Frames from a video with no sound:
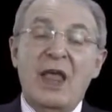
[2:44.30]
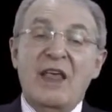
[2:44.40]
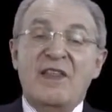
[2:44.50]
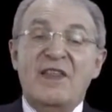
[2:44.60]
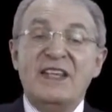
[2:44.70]

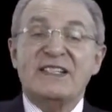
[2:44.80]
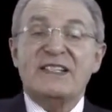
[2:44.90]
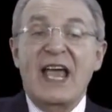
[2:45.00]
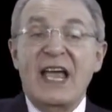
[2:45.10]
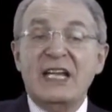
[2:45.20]
This
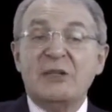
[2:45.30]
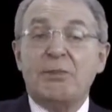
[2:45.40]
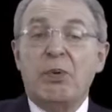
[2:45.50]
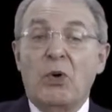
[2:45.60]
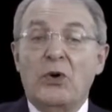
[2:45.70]
end
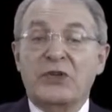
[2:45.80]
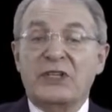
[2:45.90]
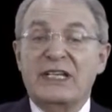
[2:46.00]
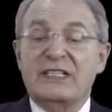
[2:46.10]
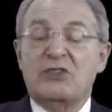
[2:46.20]
point
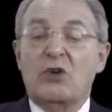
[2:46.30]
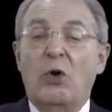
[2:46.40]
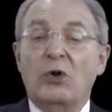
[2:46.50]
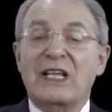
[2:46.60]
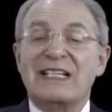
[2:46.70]
is
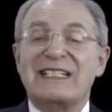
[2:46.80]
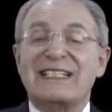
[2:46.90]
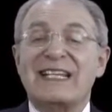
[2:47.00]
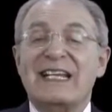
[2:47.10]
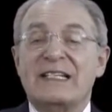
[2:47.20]
called
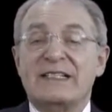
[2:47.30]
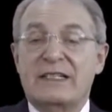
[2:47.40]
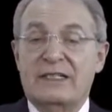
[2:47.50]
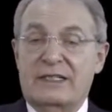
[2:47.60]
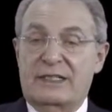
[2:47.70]

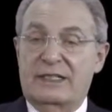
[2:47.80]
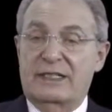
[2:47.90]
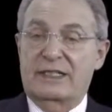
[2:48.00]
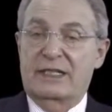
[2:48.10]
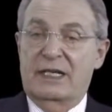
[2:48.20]
senescence.
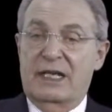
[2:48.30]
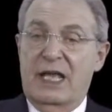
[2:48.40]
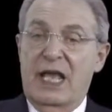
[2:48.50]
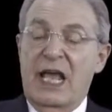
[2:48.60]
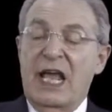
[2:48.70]

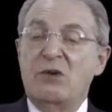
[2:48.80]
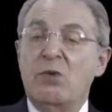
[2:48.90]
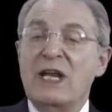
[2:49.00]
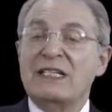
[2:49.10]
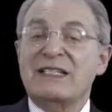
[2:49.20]
And
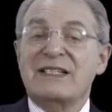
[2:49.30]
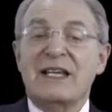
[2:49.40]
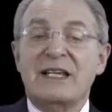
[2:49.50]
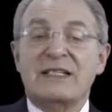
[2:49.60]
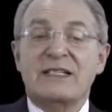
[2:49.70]
when
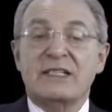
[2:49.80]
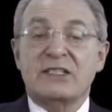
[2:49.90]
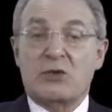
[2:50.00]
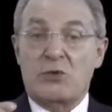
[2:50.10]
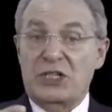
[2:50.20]

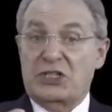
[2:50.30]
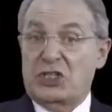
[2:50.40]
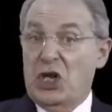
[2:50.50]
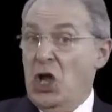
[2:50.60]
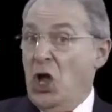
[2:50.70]
senescence
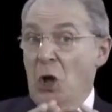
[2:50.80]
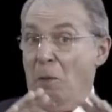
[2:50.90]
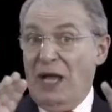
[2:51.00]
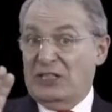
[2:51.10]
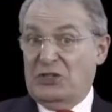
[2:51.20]
reach a
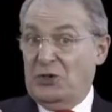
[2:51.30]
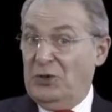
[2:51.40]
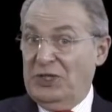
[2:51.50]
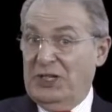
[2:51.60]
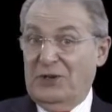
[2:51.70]

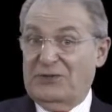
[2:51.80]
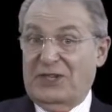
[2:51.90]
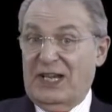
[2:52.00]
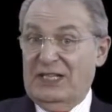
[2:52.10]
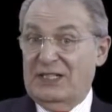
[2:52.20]
majority of
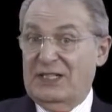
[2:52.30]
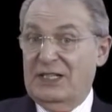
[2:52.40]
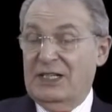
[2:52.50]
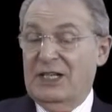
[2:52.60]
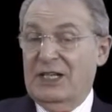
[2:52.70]
cells,
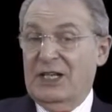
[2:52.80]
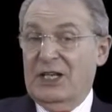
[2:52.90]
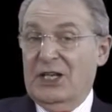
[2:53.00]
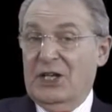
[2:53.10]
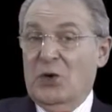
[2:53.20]

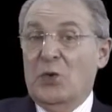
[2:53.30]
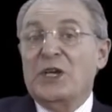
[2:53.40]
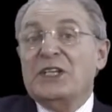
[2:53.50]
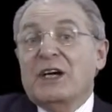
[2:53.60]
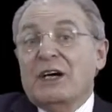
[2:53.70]

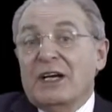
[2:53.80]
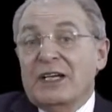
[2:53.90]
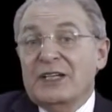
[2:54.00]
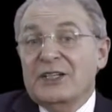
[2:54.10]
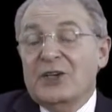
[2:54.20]
we
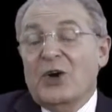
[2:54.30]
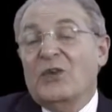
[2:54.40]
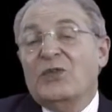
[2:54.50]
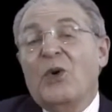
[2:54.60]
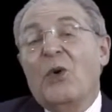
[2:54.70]
die
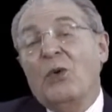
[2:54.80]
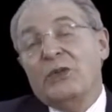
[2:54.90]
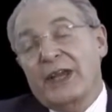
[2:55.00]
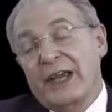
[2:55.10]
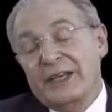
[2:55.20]
of old
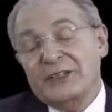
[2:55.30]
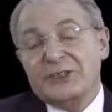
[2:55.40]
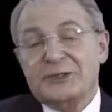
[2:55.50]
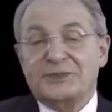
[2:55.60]
age.